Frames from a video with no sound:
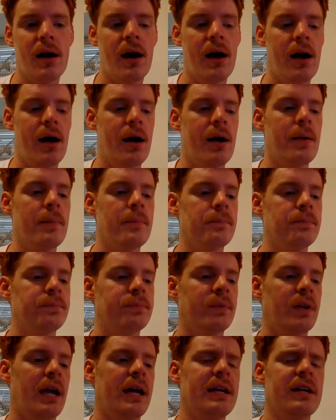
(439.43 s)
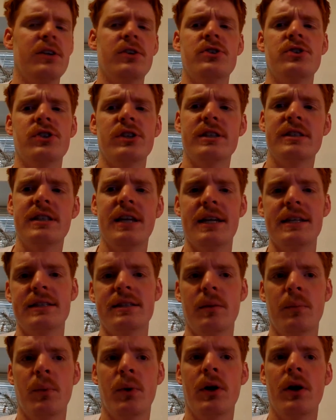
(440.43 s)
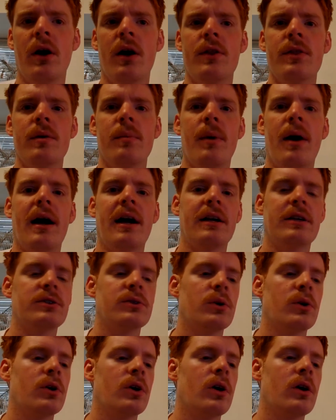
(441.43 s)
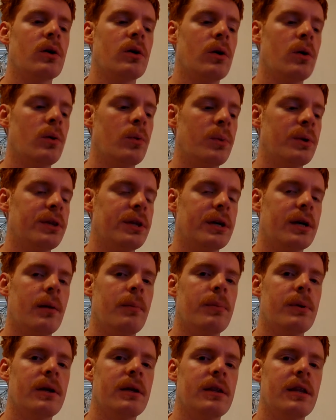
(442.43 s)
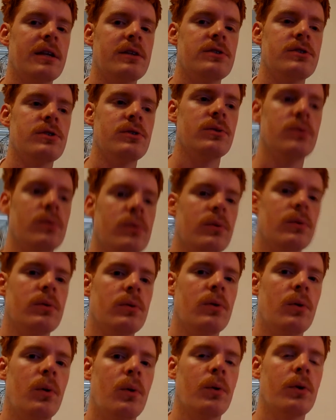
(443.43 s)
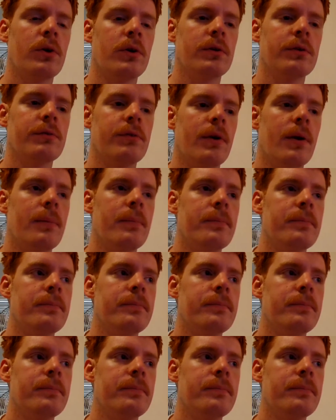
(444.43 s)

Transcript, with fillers: um, and it usually says somewhere on the box or or with the company that you ordered from.